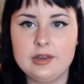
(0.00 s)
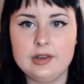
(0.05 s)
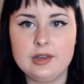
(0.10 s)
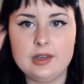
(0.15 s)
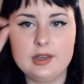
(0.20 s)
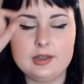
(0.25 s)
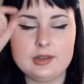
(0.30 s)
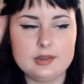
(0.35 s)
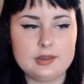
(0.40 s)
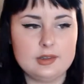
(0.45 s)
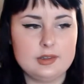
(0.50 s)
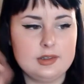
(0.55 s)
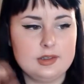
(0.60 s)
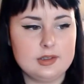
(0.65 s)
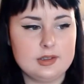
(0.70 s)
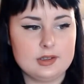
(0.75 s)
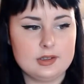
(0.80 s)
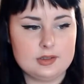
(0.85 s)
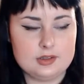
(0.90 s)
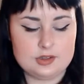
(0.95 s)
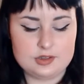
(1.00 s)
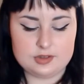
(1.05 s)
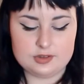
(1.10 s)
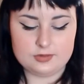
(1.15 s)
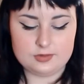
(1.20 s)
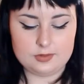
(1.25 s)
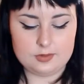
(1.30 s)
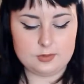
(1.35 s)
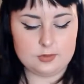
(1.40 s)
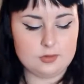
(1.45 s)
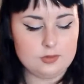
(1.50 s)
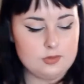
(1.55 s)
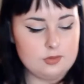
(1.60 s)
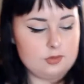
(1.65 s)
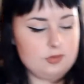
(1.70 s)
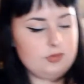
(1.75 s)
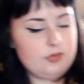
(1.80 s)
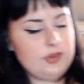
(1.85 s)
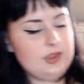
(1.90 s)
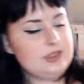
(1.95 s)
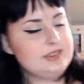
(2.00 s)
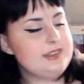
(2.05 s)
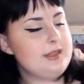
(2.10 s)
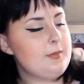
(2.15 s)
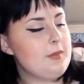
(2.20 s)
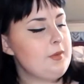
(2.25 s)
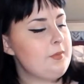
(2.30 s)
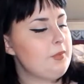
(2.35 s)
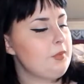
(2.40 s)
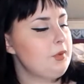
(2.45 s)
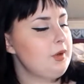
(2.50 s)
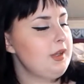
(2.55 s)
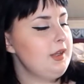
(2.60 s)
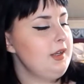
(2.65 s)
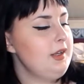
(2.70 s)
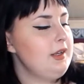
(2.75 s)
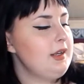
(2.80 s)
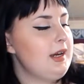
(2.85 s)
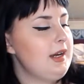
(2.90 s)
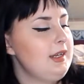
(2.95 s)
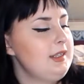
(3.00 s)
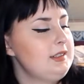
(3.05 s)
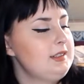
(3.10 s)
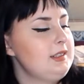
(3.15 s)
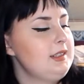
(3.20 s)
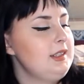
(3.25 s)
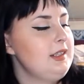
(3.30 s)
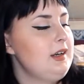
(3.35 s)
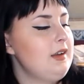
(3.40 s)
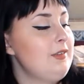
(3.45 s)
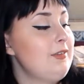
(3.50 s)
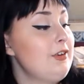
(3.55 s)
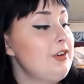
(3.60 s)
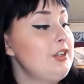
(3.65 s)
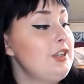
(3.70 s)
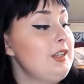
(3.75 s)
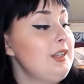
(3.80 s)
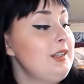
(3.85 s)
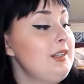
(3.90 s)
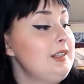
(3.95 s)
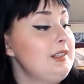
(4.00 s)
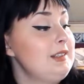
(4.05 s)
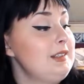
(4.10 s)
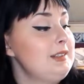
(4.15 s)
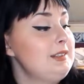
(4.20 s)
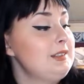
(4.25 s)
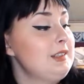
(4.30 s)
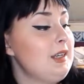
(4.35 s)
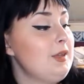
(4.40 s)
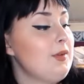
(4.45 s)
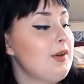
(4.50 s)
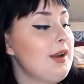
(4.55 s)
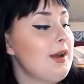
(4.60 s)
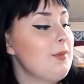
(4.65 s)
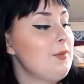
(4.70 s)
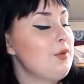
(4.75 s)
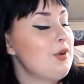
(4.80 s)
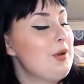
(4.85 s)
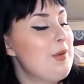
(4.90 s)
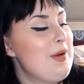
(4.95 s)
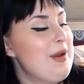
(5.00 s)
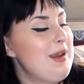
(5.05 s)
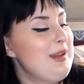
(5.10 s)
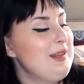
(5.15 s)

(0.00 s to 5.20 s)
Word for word: it just fills them up really nicely. Unfortunately, this is not what I'm wearing